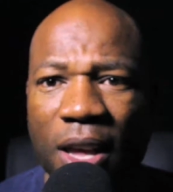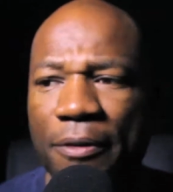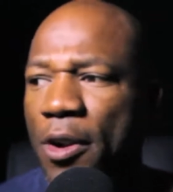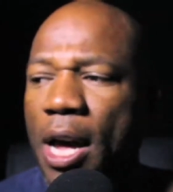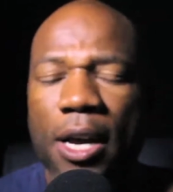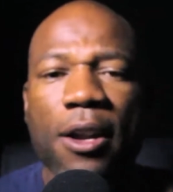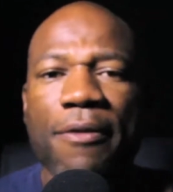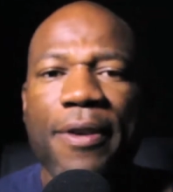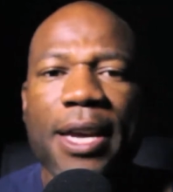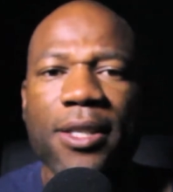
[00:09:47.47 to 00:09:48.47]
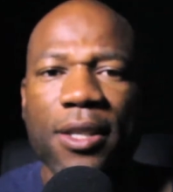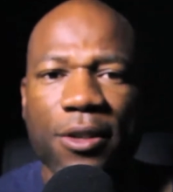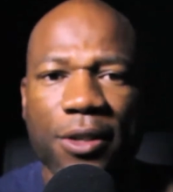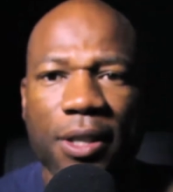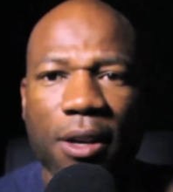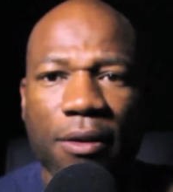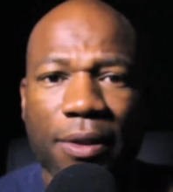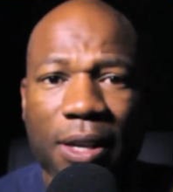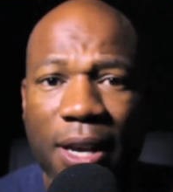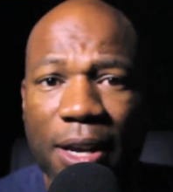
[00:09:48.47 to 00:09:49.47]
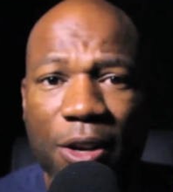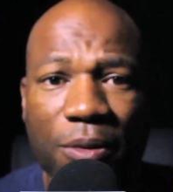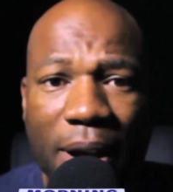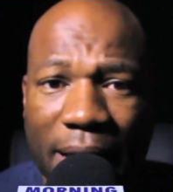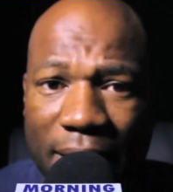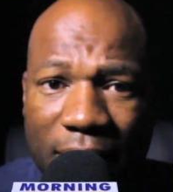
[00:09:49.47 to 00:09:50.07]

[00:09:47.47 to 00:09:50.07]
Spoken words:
If you're not going to invest in yourself, then yeah, you're right.